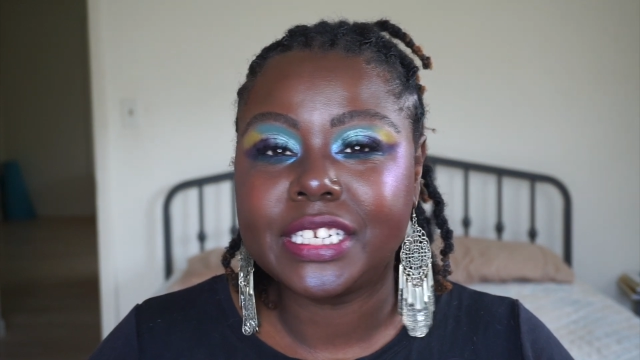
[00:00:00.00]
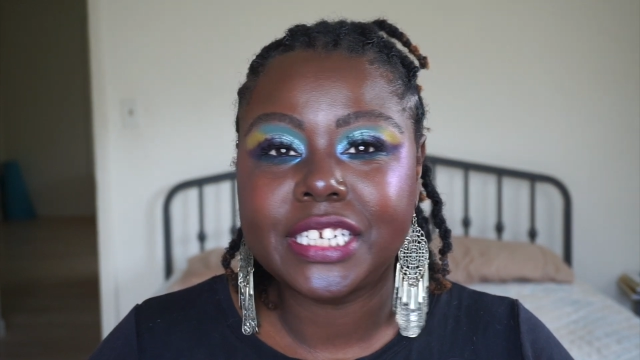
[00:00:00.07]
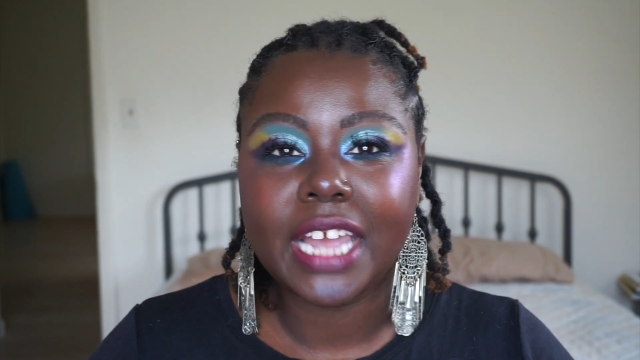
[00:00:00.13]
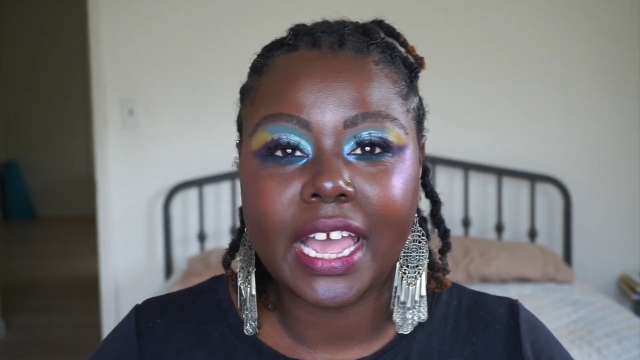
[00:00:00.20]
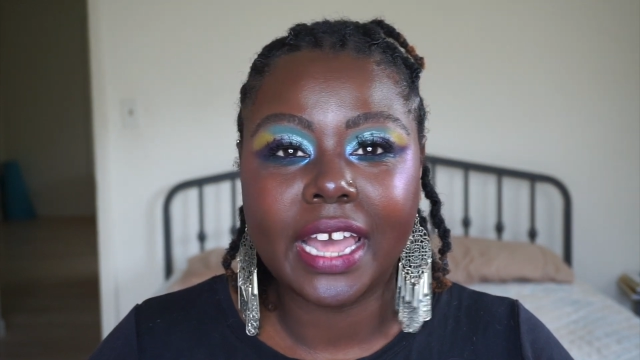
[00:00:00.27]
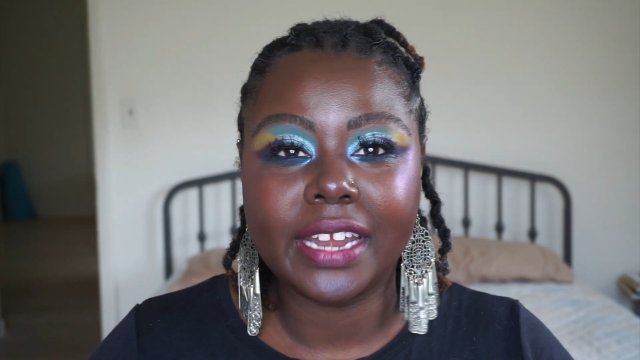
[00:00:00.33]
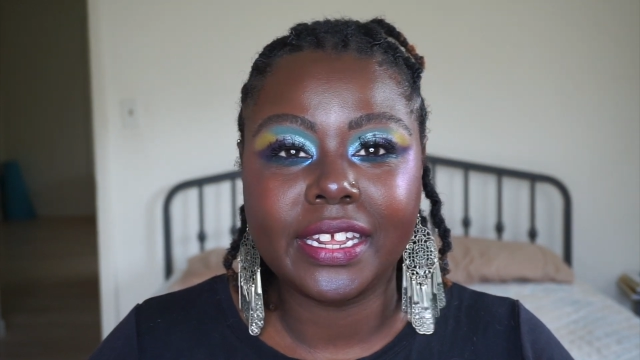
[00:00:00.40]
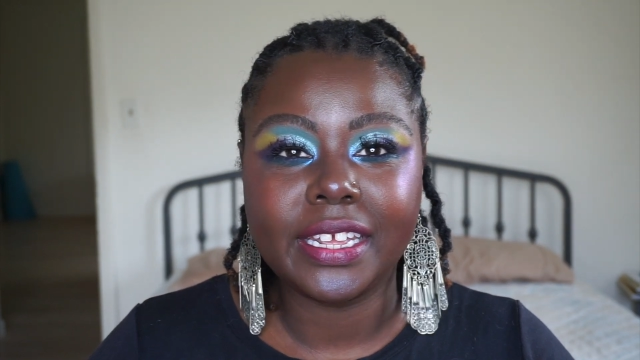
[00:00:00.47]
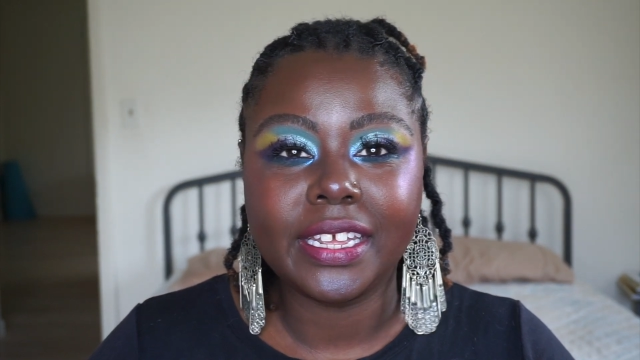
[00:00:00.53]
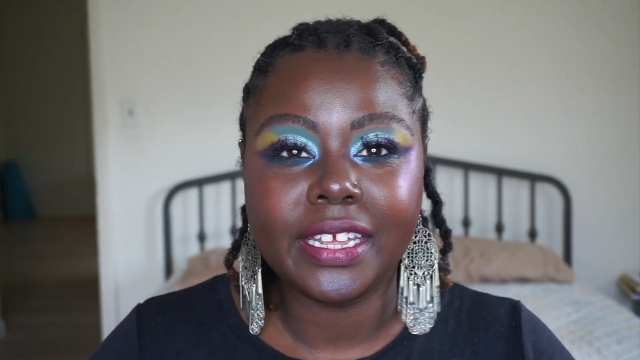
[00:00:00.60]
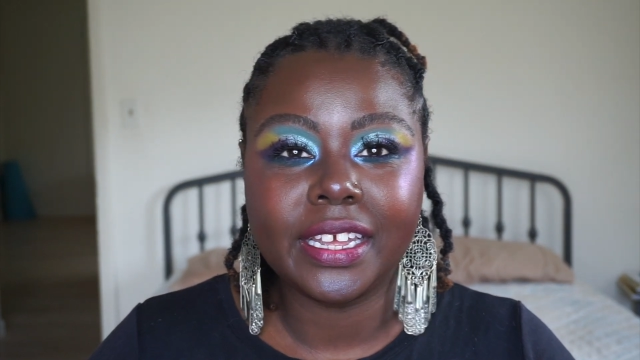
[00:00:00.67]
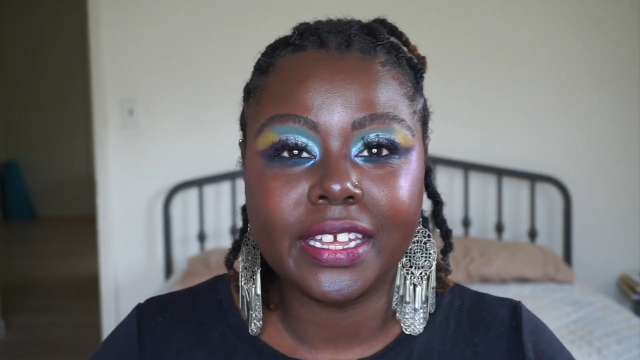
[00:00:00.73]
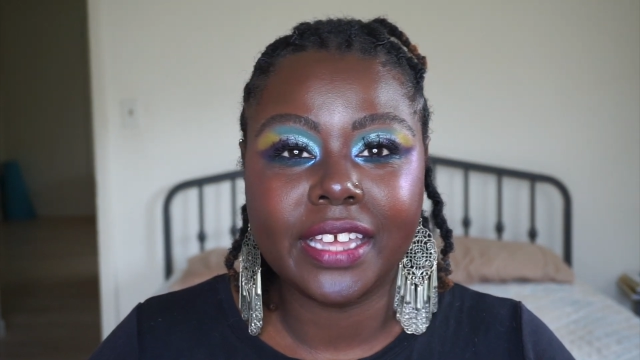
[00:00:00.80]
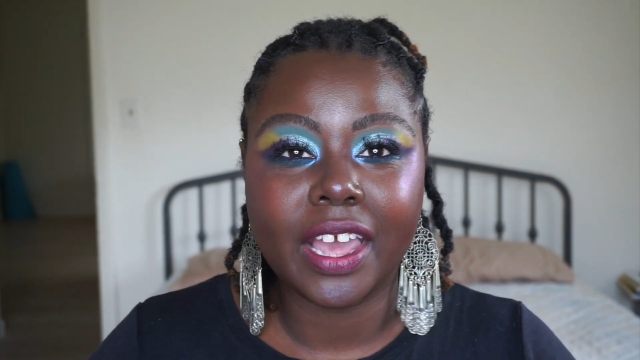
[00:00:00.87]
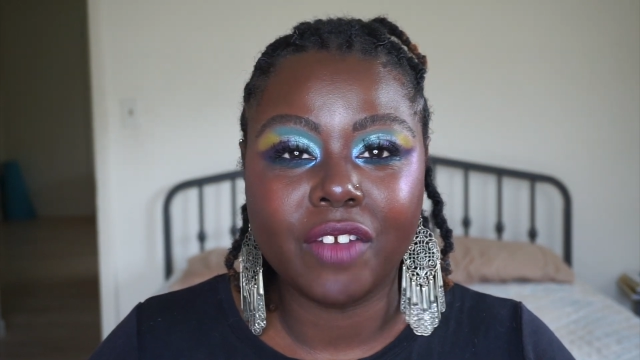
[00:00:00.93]

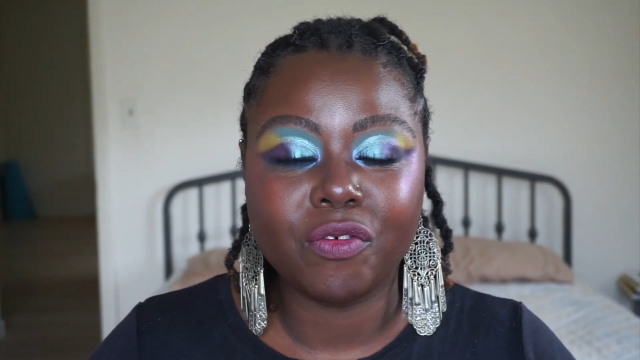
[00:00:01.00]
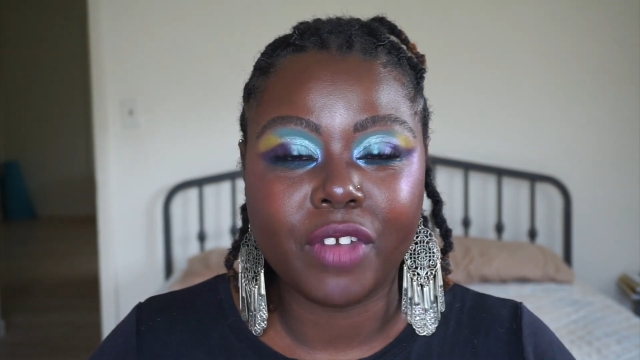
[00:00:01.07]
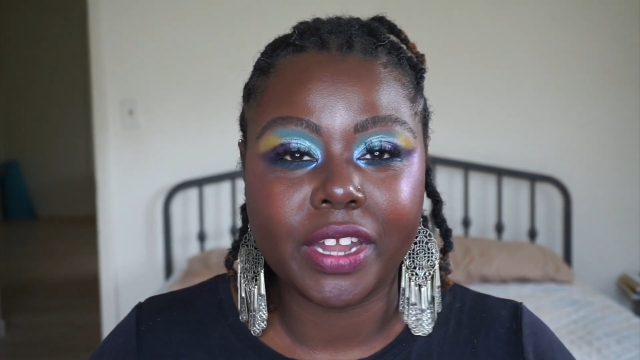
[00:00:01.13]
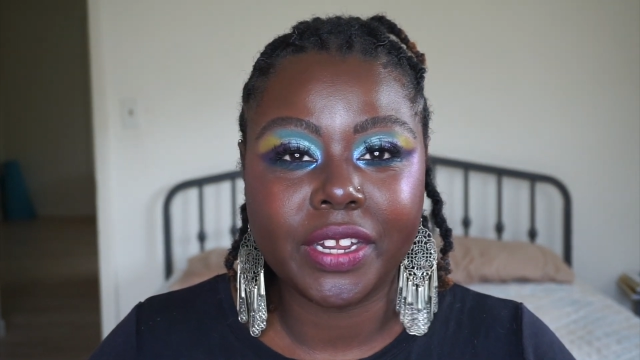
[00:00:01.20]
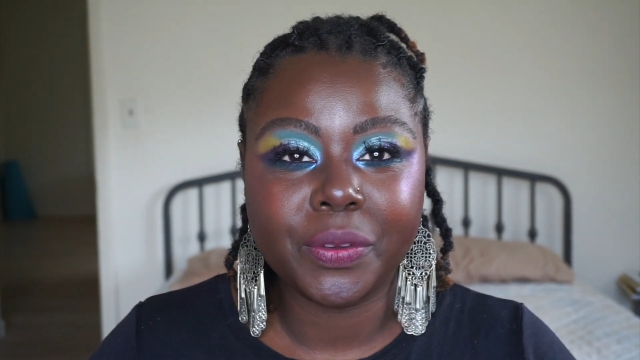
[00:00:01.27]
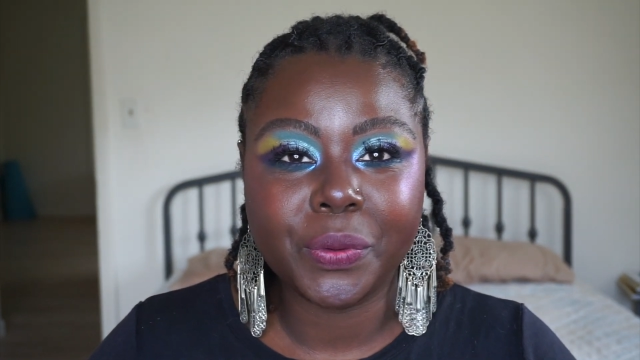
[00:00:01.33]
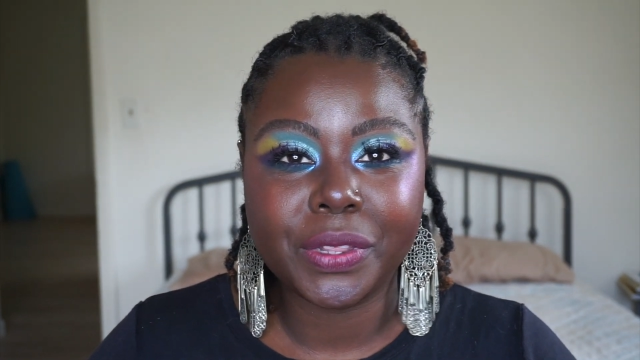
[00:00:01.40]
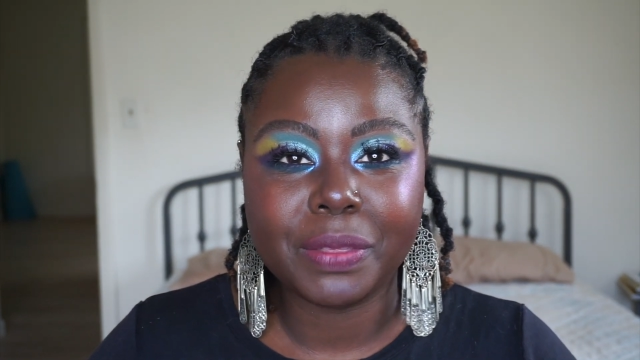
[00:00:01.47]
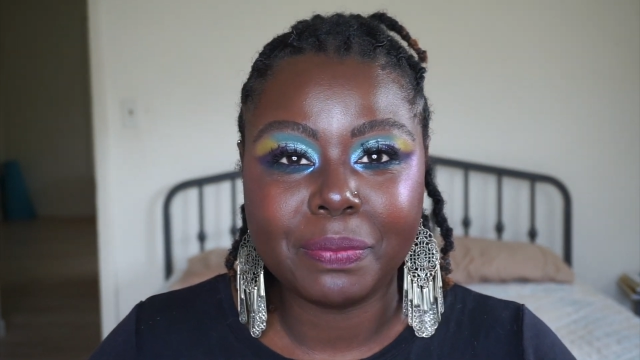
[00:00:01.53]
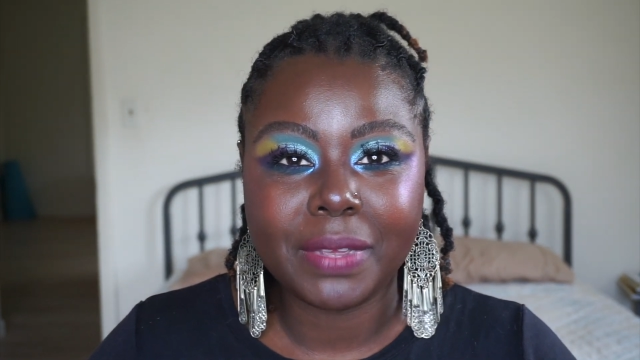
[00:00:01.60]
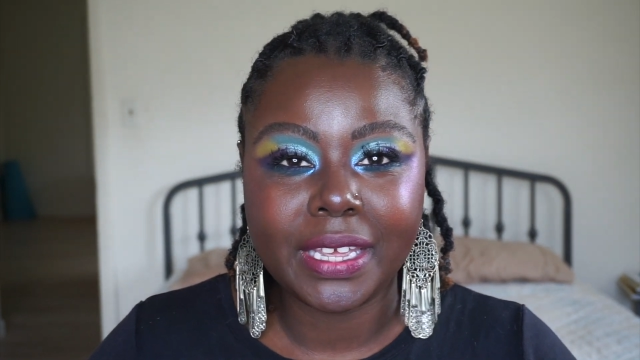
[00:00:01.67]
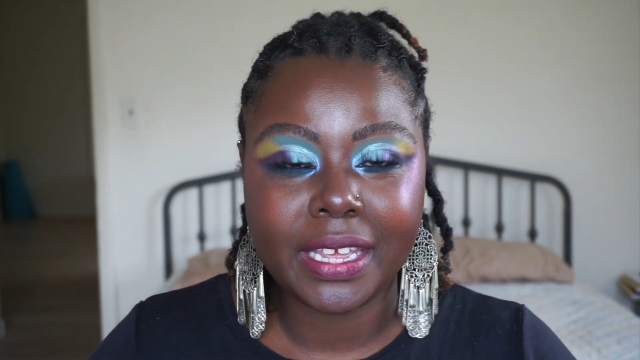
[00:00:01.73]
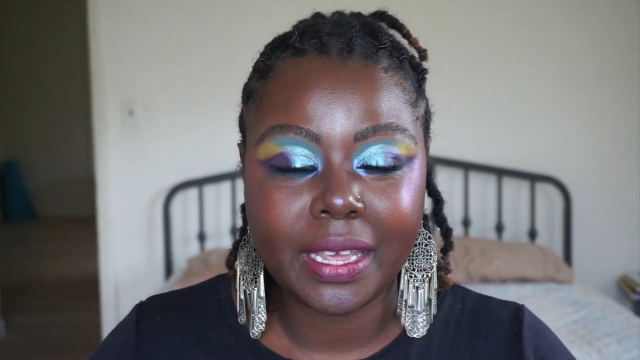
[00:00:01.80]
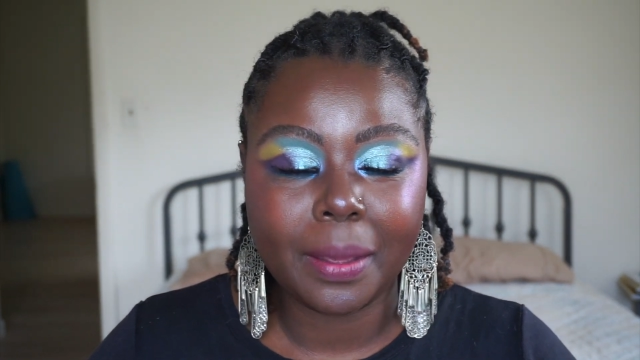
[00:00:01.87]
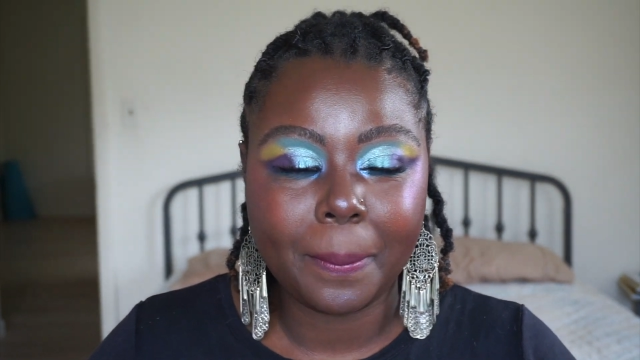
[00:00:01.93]
chatty get ready with
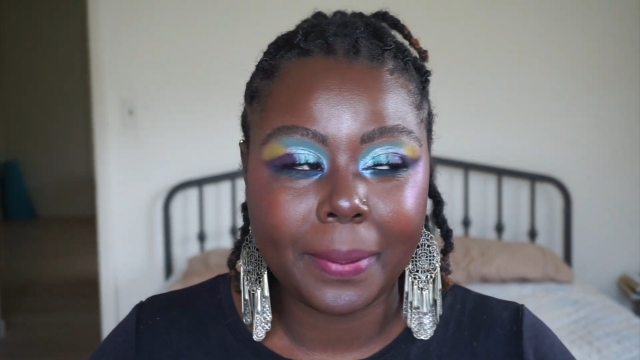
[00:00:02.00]
me